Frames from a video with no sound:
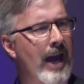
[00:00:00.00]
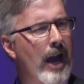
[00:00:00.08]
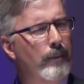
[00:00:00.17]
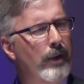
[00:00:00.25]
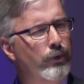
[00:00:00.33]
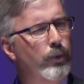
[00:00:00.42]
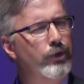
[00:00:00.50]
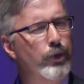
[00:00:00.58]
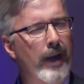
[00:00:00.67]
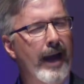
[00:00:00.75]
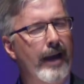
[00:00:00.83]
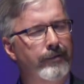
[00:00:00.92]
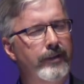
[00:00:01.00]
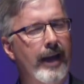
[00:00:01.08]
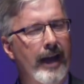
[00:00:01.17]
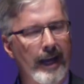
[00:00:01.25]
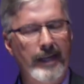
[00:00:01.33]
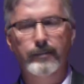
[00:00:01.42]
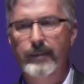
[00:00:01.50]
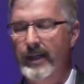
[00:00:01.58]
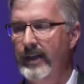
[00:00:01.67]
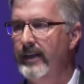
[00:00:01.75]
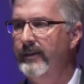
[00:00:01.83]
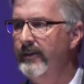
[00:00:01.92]
How much would you have to hate
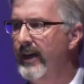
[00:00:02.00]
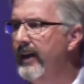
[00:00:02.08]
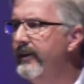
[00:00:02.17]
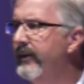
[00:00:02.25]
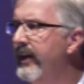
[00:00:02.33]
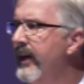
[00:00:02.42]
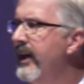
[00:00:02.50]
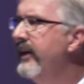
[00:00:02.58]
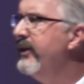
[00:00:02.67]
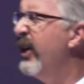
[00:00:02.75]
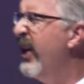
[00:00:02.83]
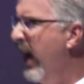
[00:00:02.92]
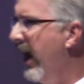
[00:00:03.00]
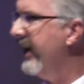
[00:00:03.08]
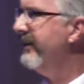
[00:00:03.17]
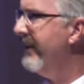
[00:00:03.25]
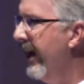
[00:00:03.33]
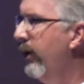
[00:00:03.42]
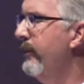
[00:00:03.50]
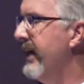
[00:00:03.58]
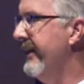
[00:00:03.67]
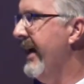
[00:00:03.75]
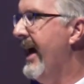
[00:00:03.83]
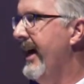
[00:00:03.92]
me, he says, to not tell
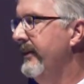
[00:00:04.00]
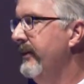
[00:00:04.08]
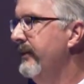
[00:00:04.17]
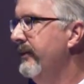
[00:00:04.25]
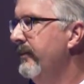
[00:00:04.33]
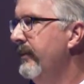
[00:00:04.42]
me that?